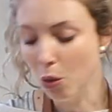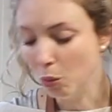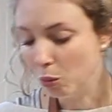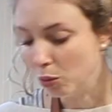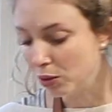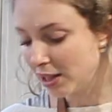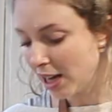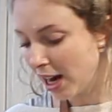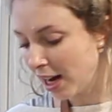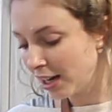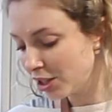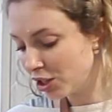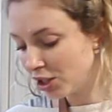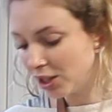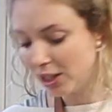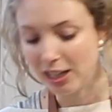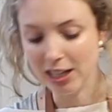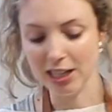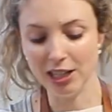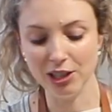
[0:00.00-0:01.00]
was
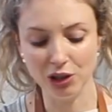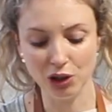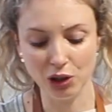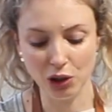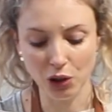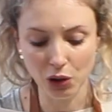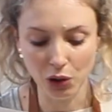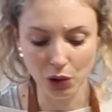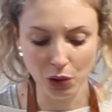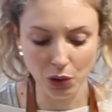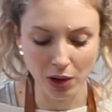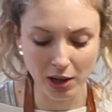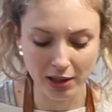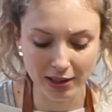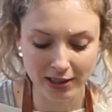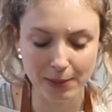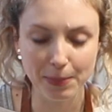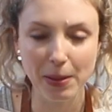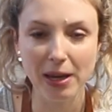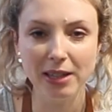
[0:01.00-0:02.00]
actually to
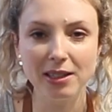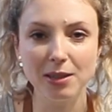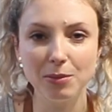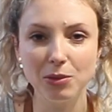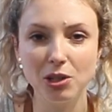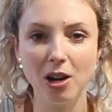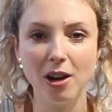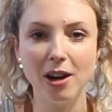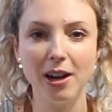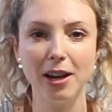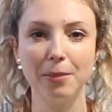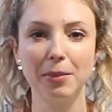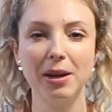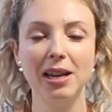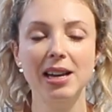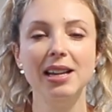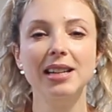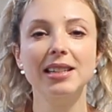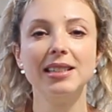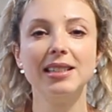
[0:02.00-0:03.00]
spend some time
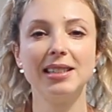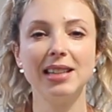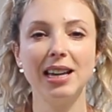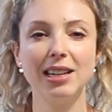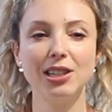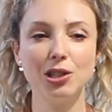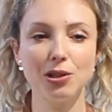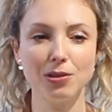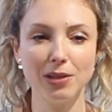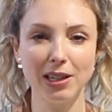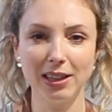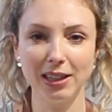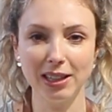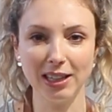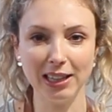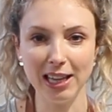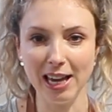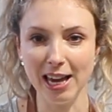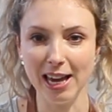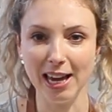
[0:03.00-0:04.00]
centering the
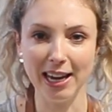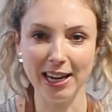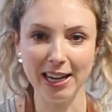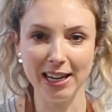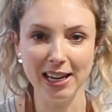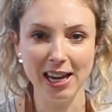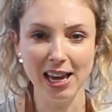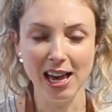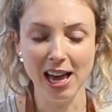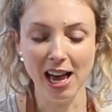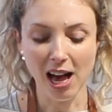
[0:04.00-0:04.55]
clay